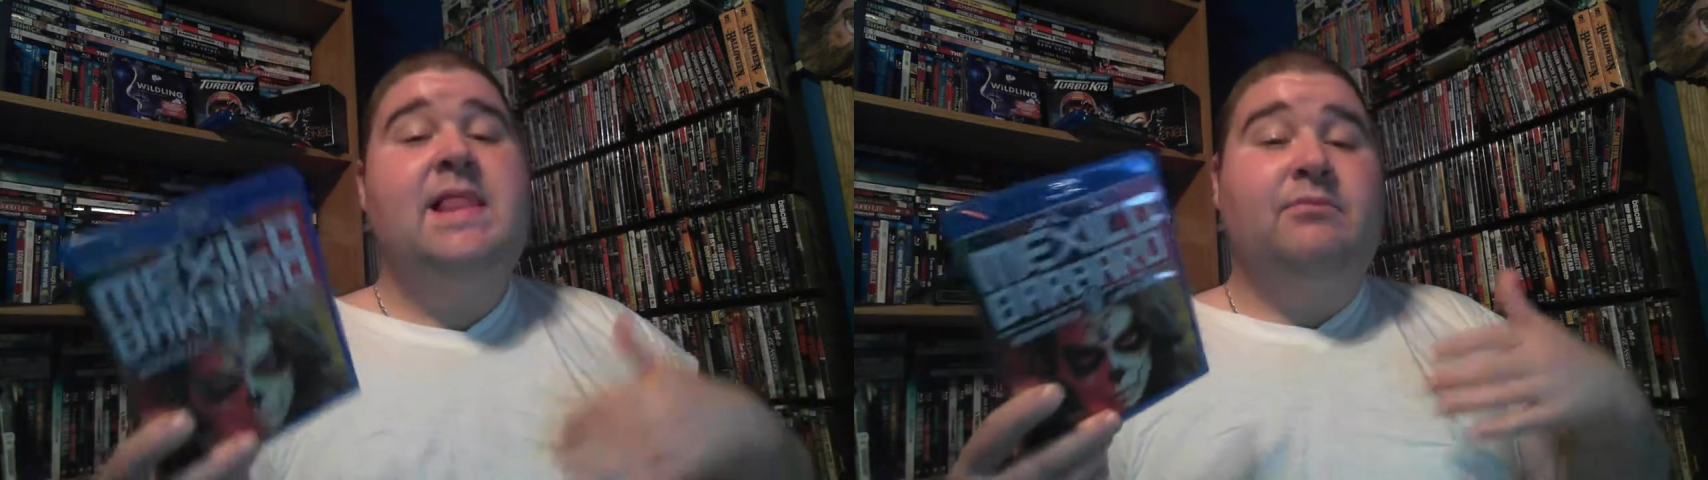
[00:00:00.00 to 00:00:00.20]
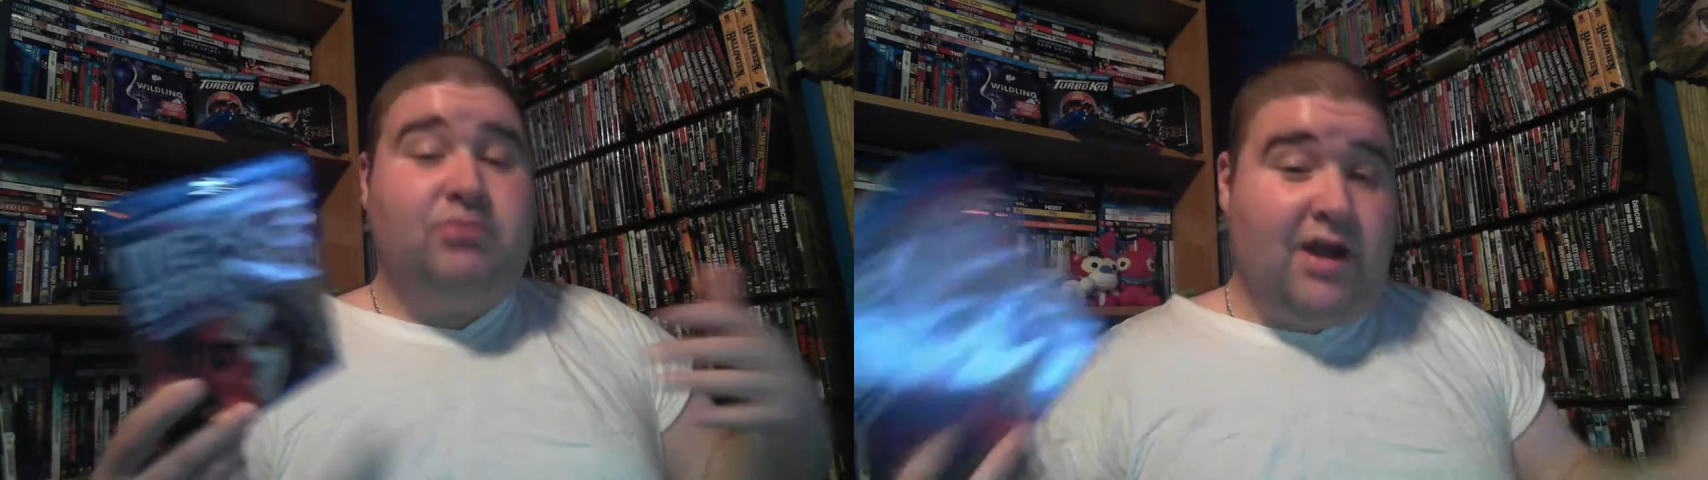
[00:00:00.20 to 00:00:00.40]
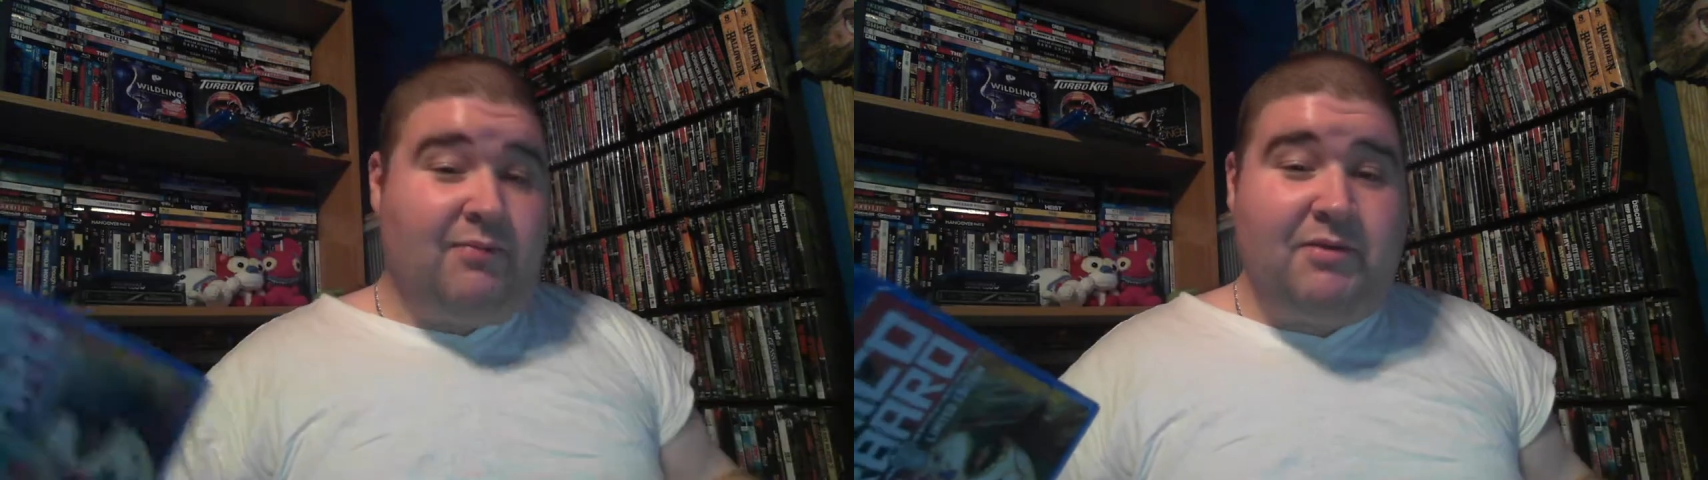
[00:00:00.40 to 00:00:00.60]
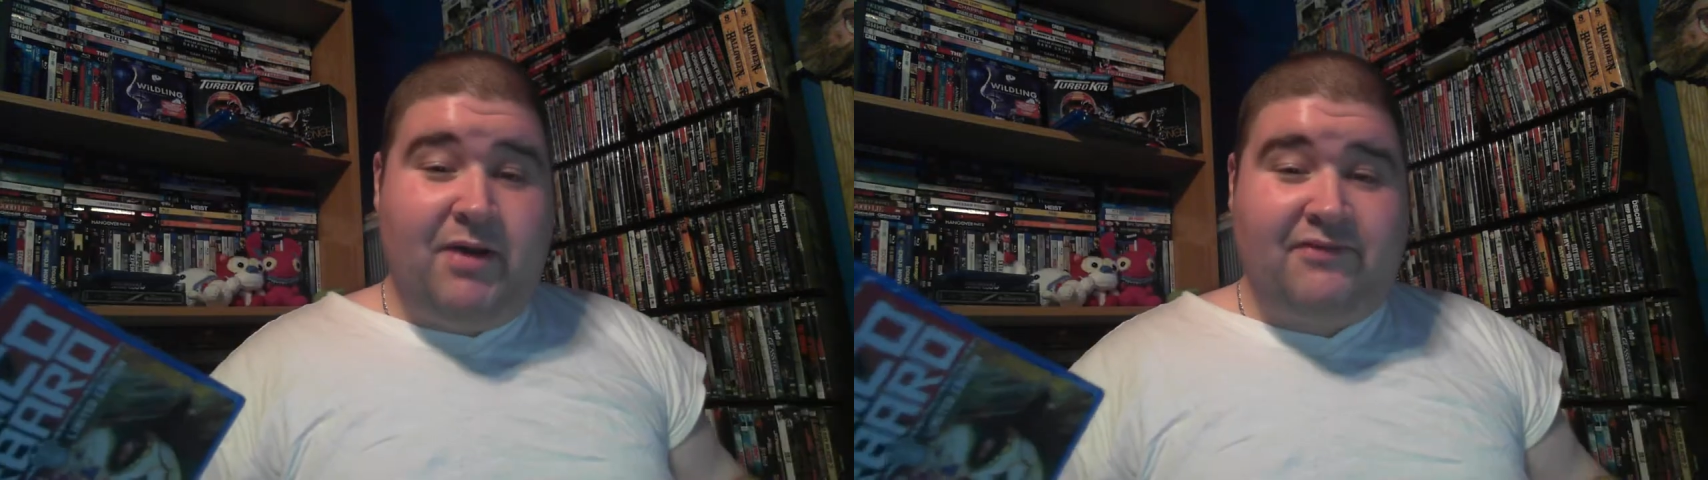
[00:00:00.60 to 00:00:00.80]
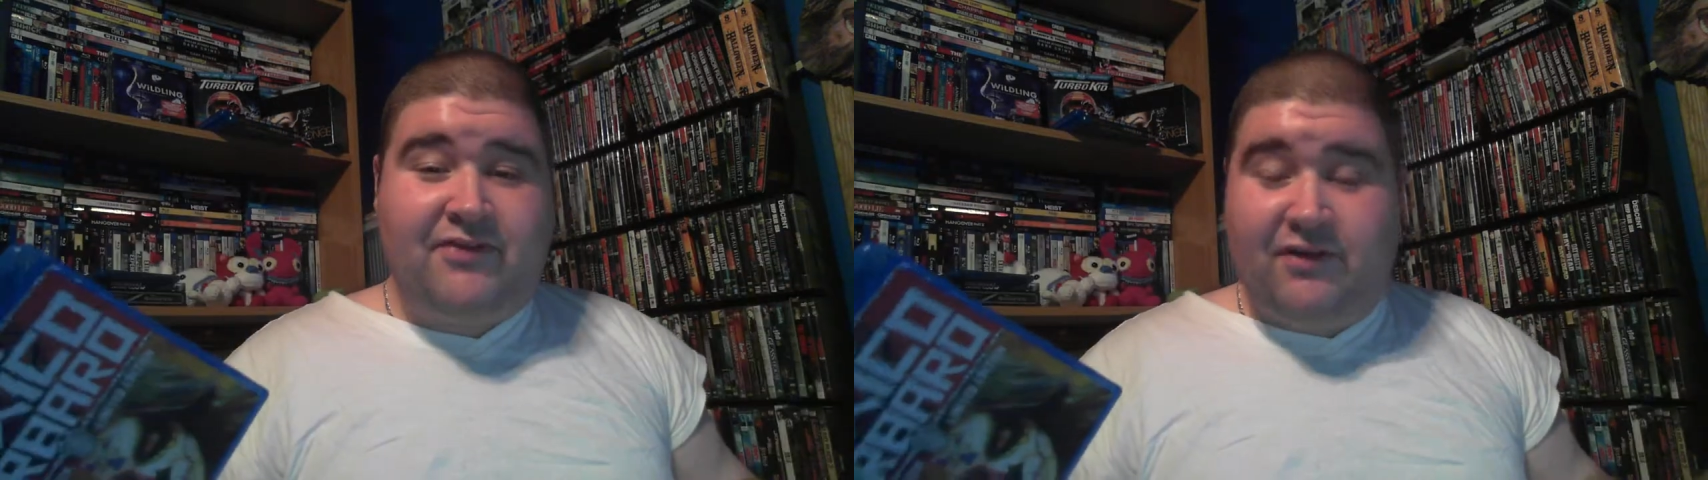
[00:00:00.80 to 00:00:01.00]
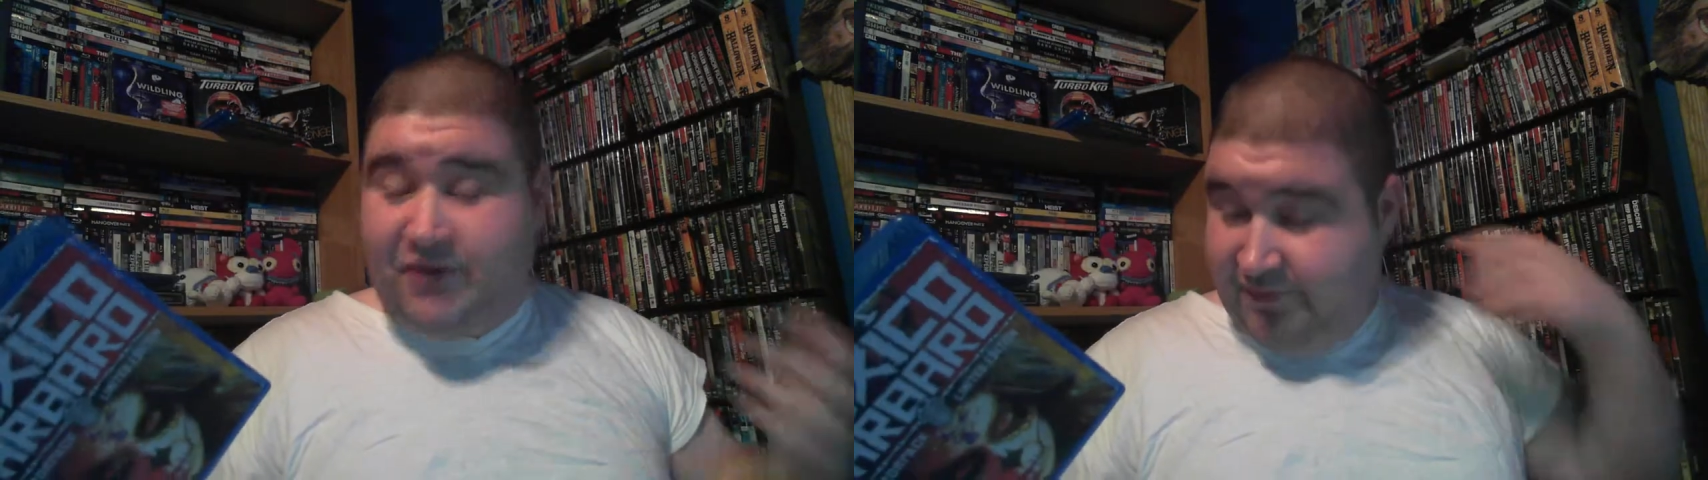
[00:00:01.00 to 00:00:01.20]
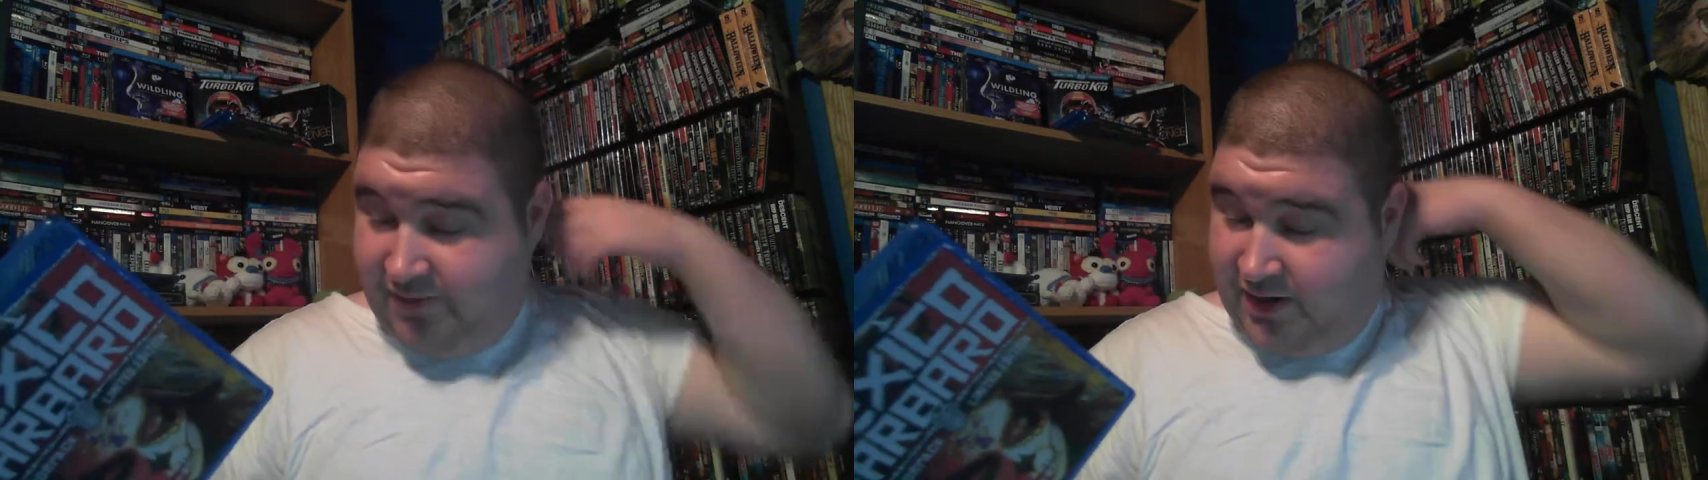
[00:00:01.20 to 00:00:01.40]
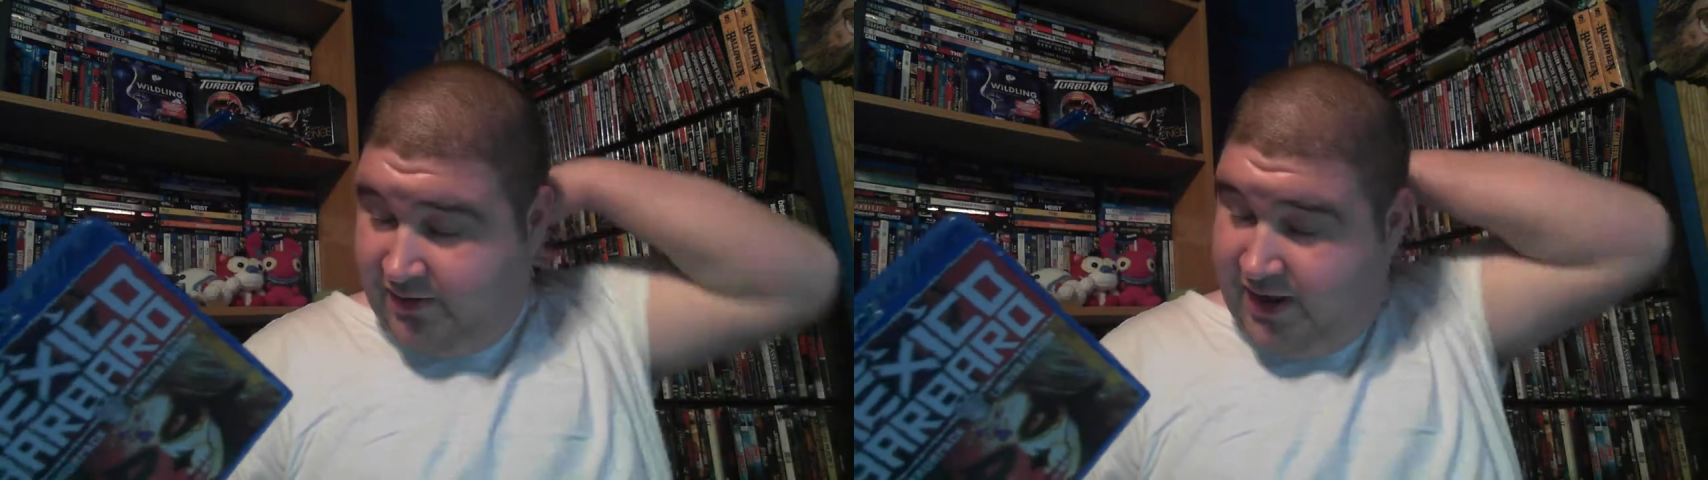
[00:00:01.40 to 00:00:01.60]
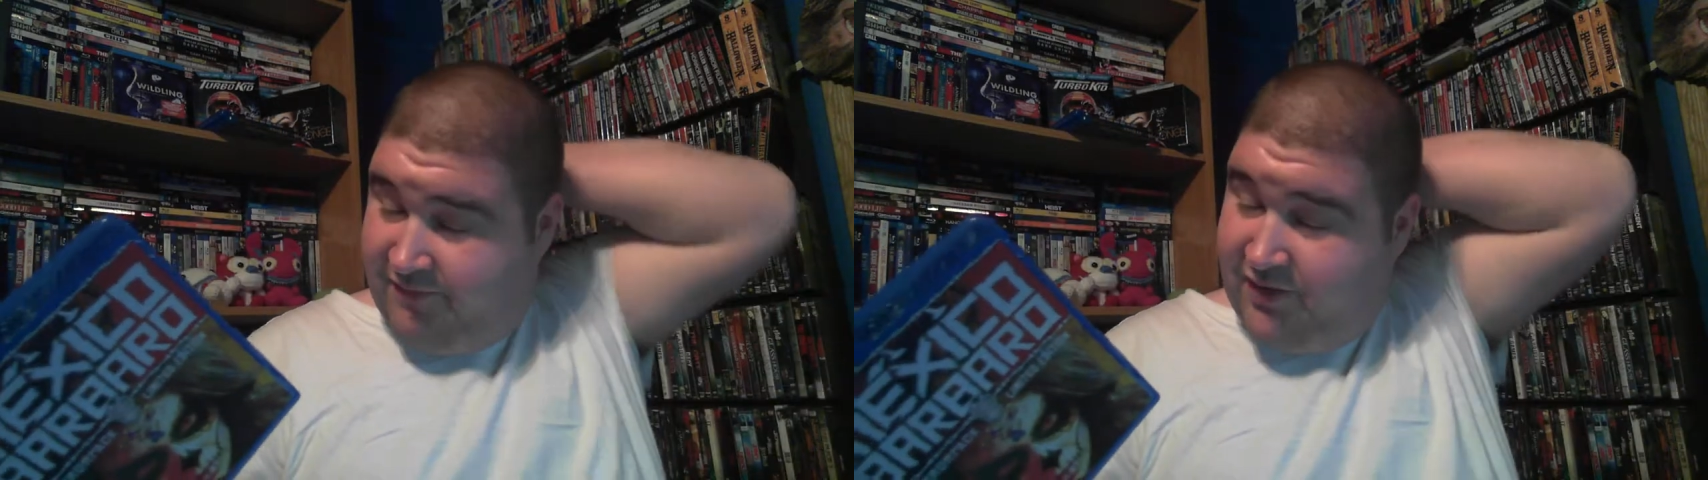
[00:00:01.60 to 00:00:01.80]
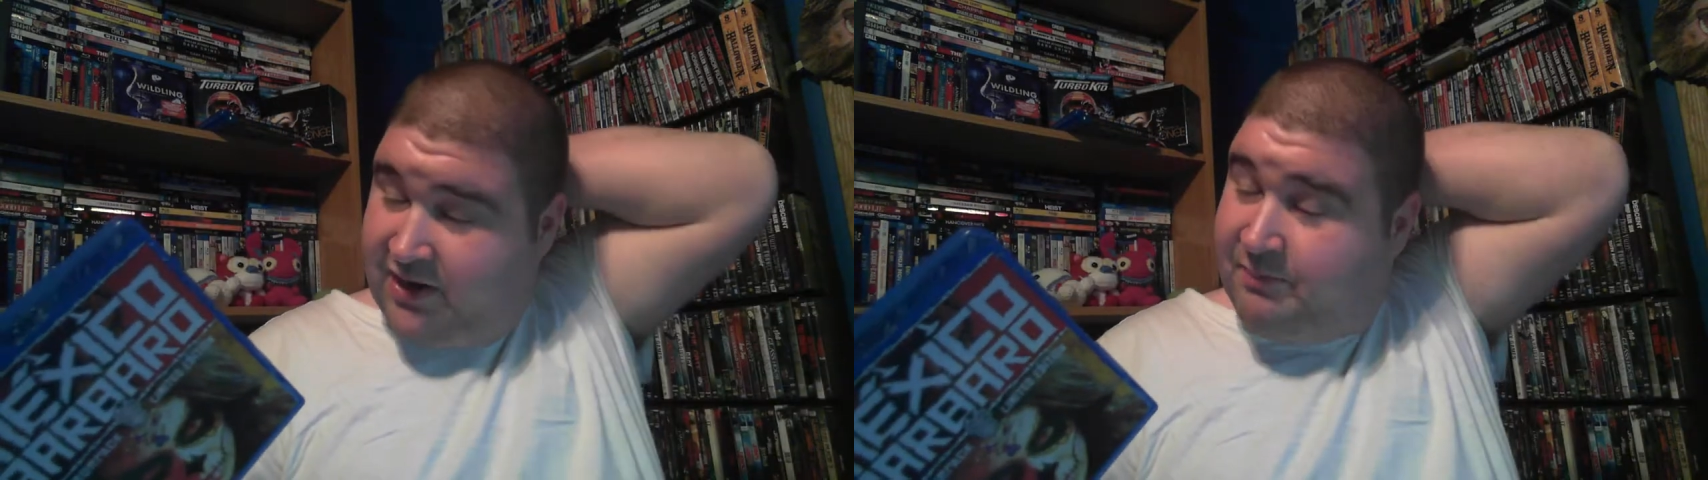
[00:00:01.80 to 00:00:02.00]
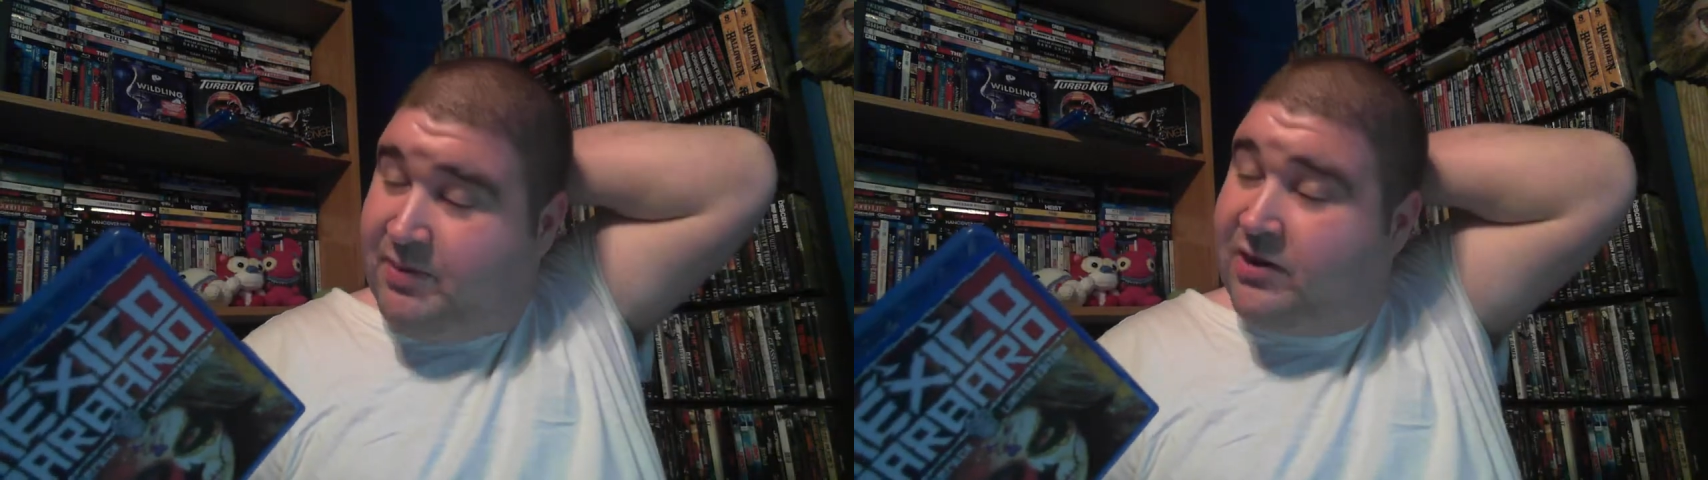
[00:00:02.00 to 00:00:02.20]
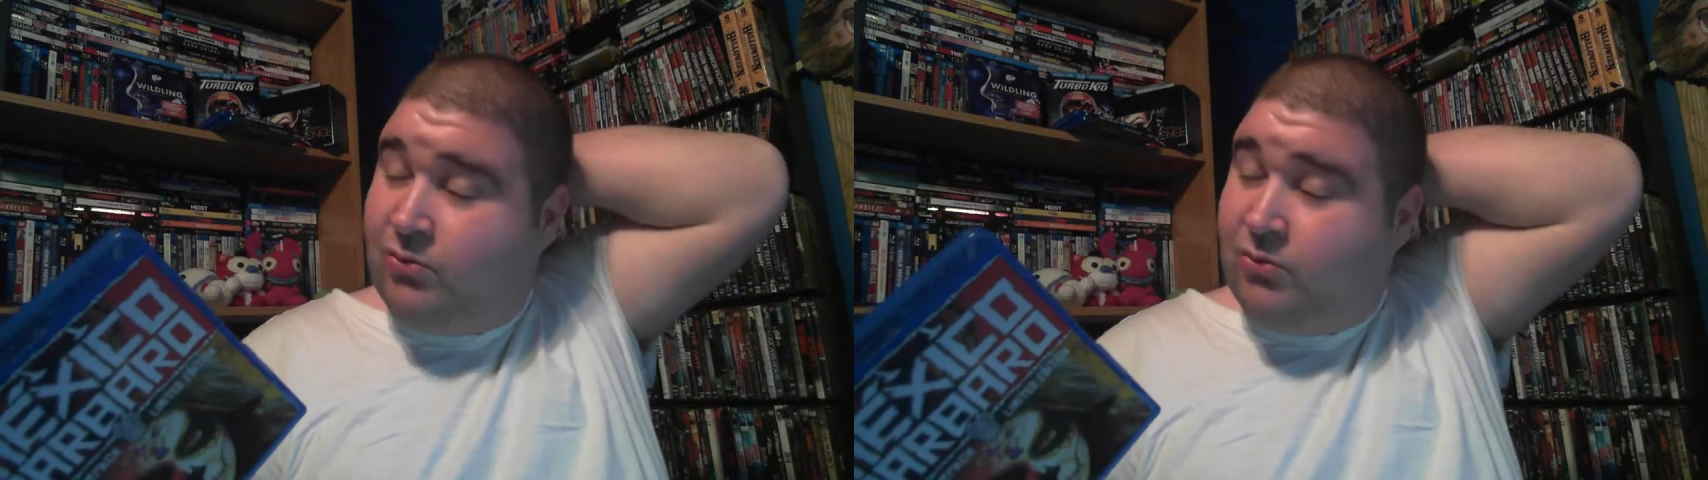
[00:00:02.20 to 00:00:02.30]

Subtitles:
Probably my favorite, if I'm gonna pick